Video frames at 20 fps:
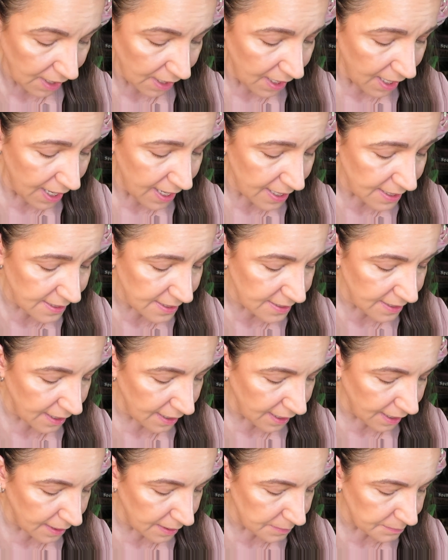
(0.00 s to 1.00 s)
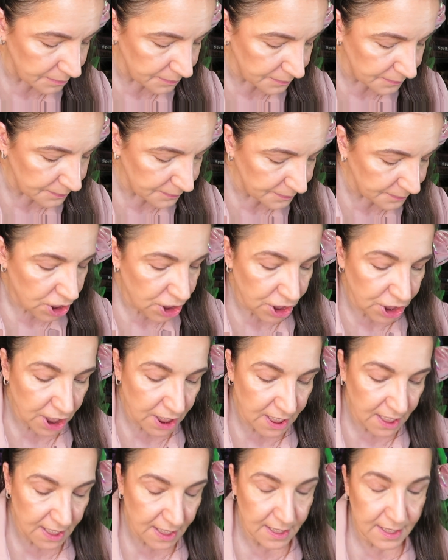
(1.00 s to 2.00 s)
and
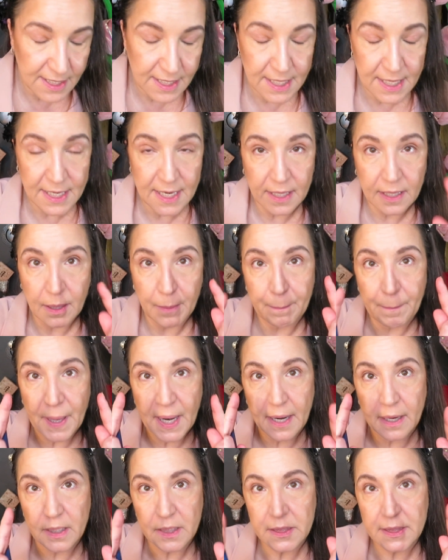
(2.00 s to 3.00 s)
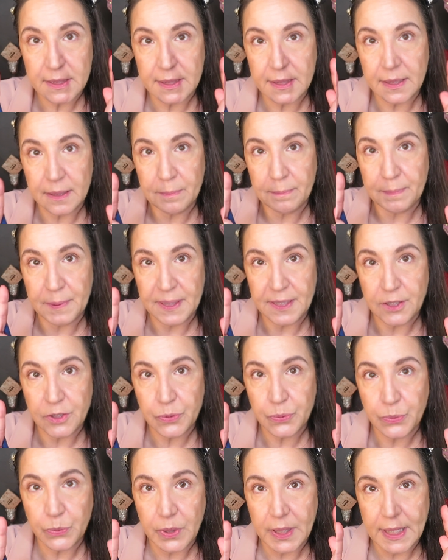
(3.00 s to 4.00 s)
she did a comparison
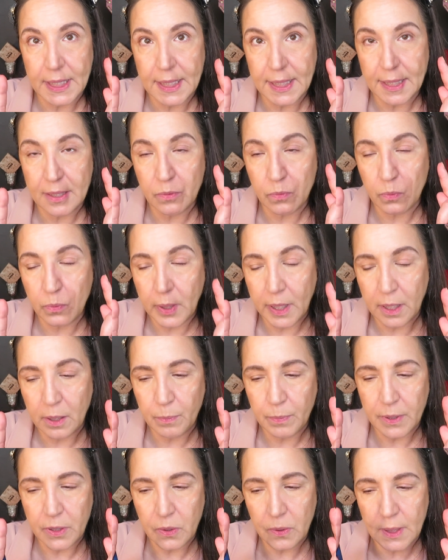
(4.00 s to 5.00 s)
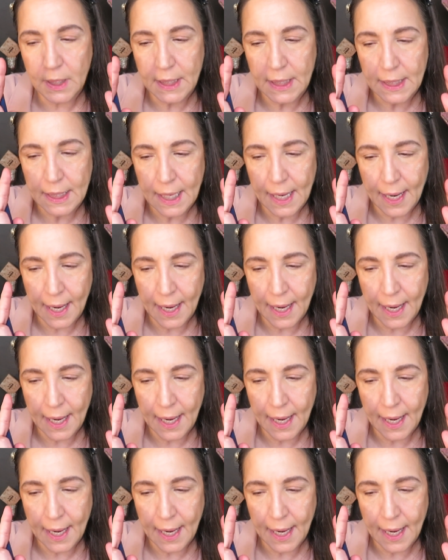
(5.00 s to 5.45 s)
between Rare Beauty